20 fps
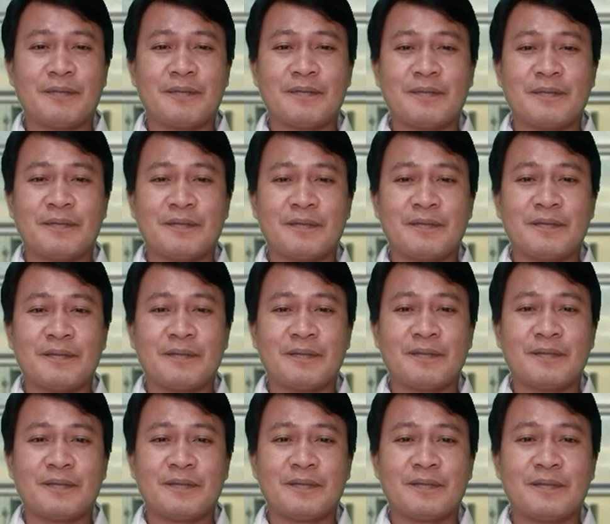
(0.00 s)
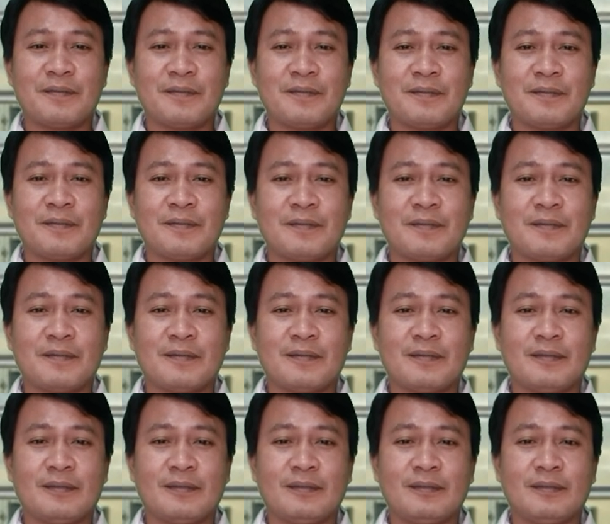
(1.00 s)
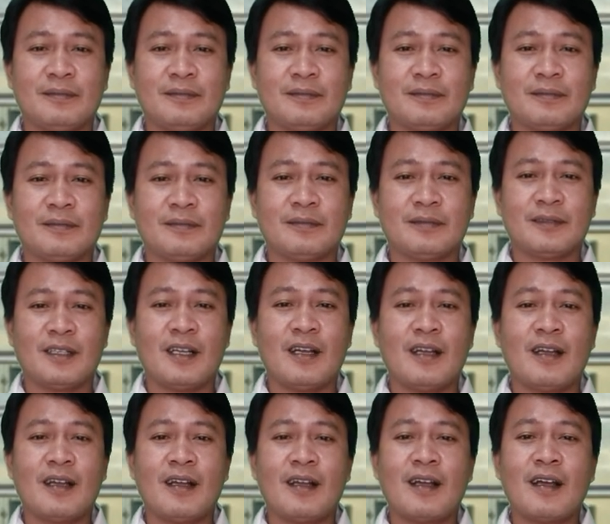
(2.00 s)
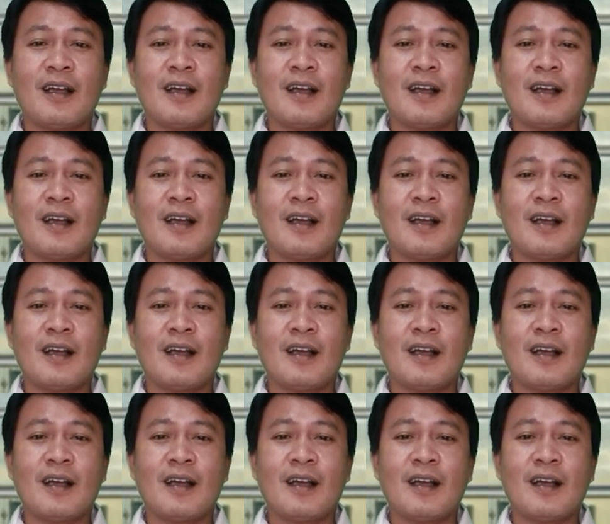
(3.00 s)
No one is speaking in this clip.